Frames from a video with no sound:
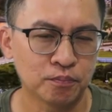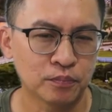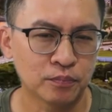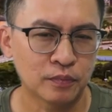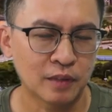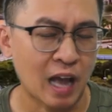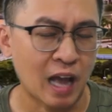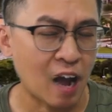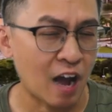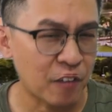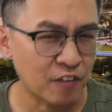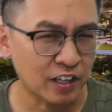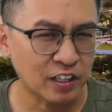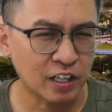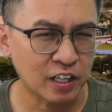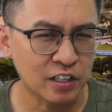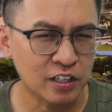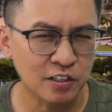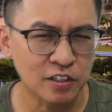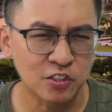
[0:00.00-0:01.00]
I find that
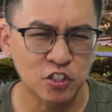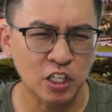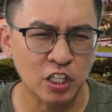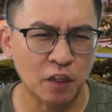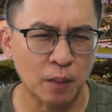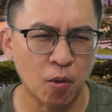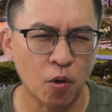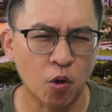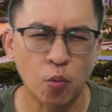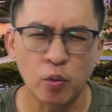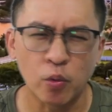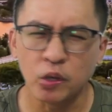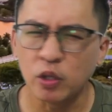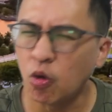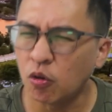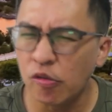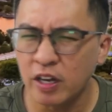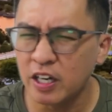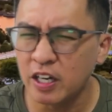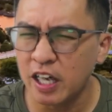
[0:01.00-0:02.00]
here in Singapore, we don't
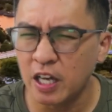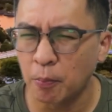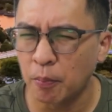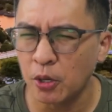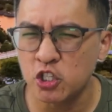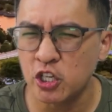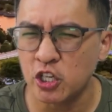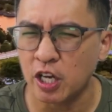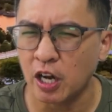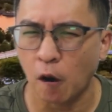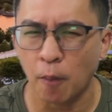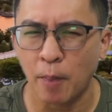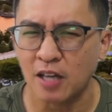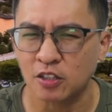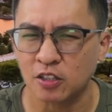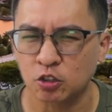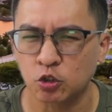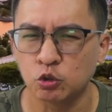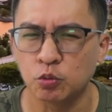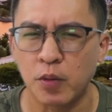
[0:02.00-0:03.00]
really appreciate our
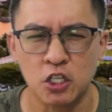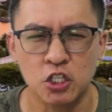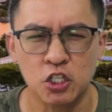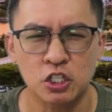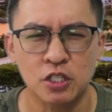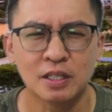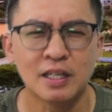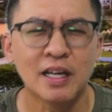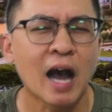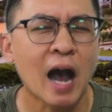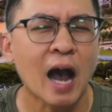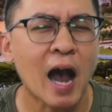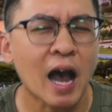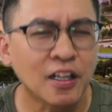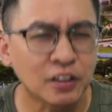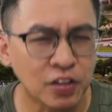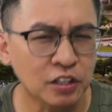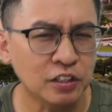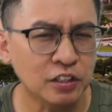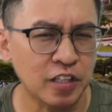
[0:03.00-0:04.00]
past too much
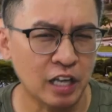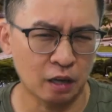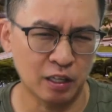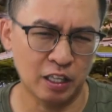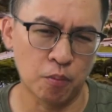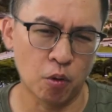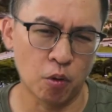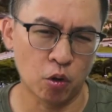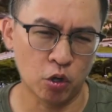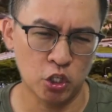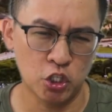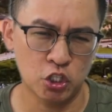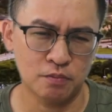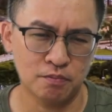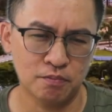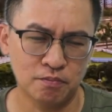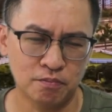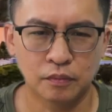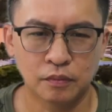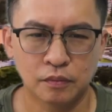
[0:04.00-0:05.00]
until they are demolished.
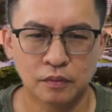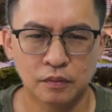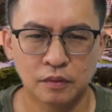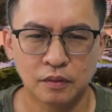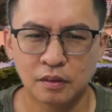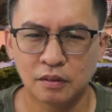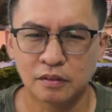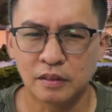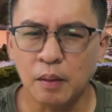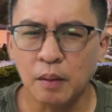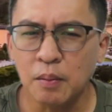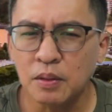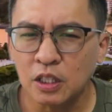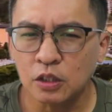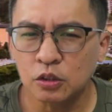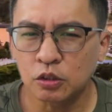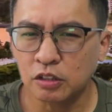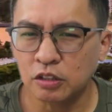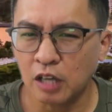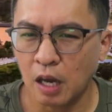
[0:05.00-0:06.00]
Then we start
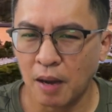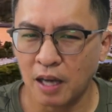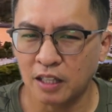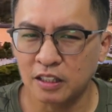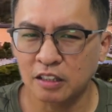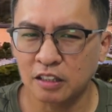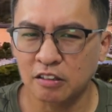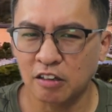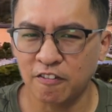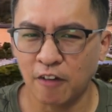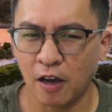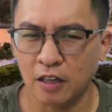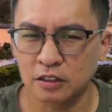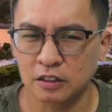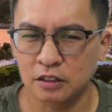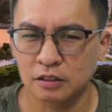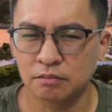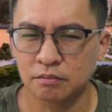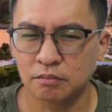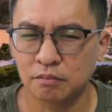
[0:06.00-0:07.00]
to cry mother, cry father.
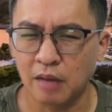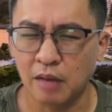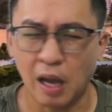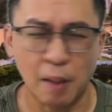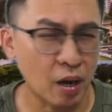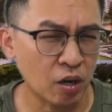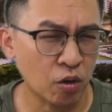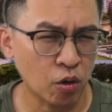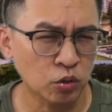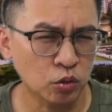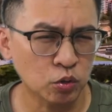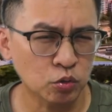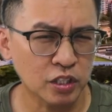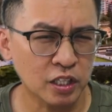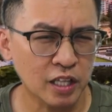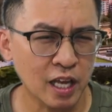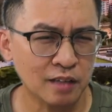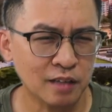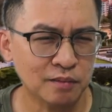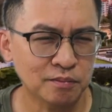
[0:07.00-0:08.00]
Am I correct to say
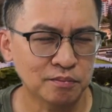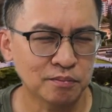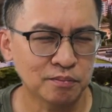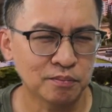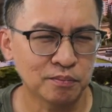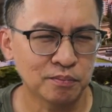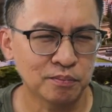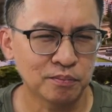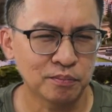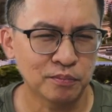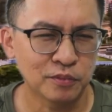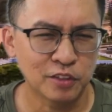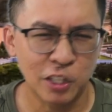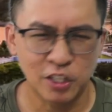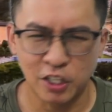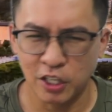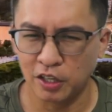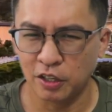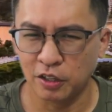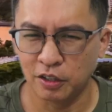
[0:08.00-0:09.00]
that?
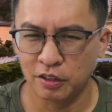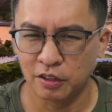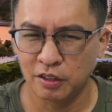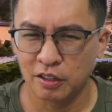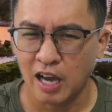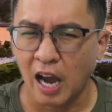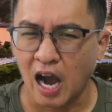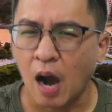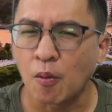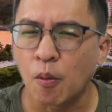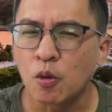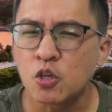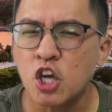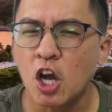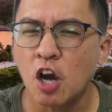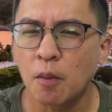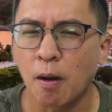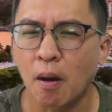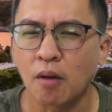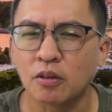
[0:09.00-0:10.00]
Here, I will share
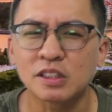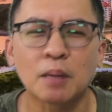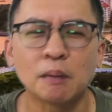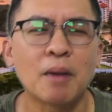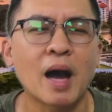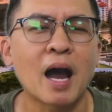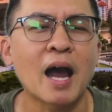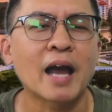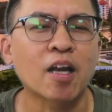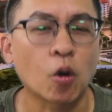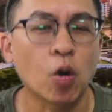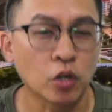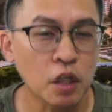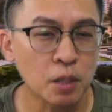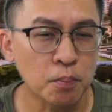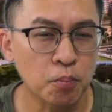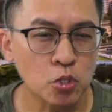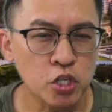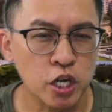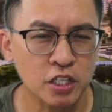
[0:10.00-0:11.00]
about some iconic
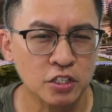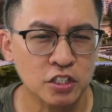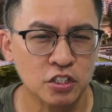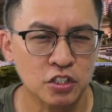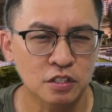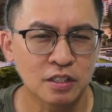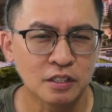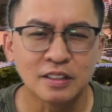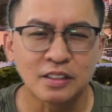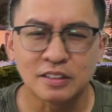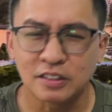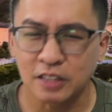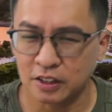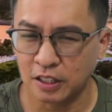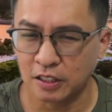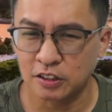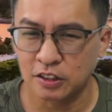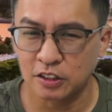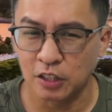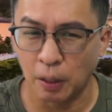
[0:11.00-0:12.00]
projects such
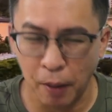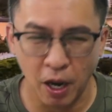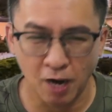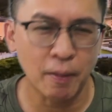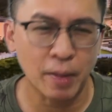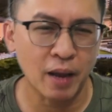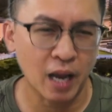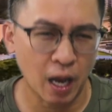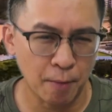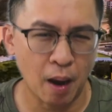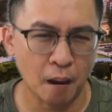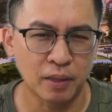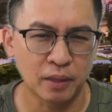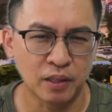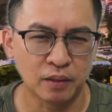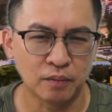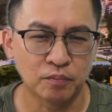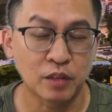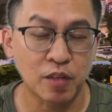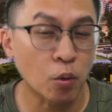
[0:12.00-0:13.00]
as the Perbank Apartment
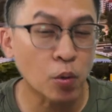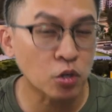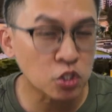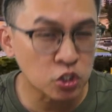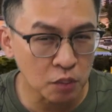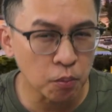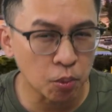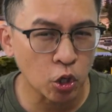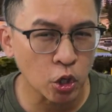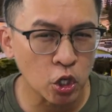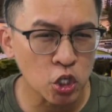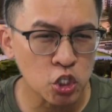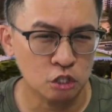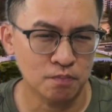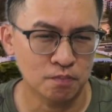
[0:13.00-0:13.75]
that was demolished.